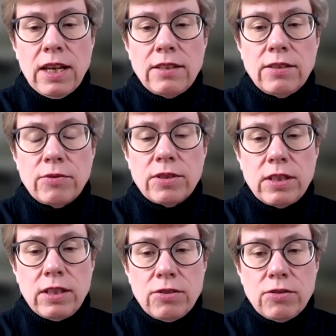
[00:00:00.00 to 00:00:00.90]
And there
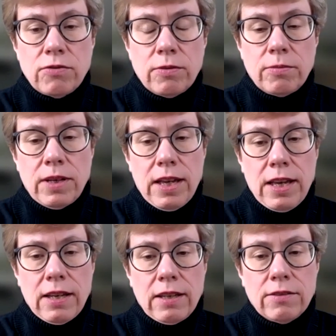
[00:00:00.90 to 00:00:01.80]
was an interim
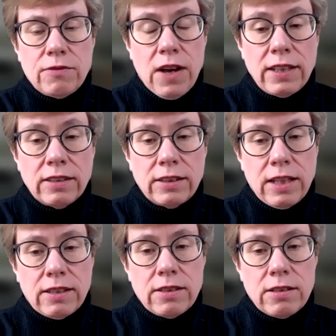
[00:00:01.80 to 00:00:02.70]
and final
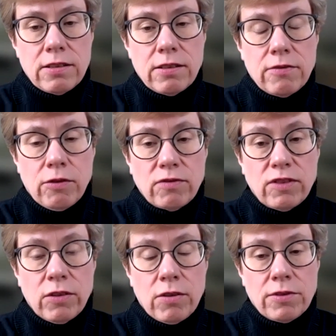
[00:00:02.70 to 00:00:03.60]
analysis of
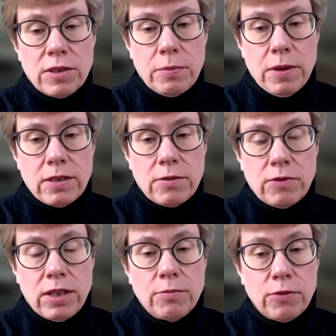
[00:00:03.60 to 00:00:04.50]
overall
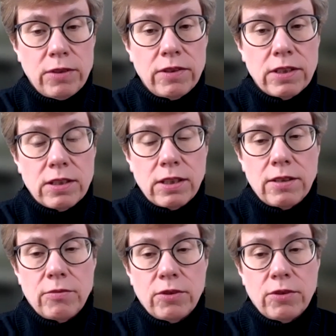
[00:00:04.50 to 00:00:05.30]
response rate previously,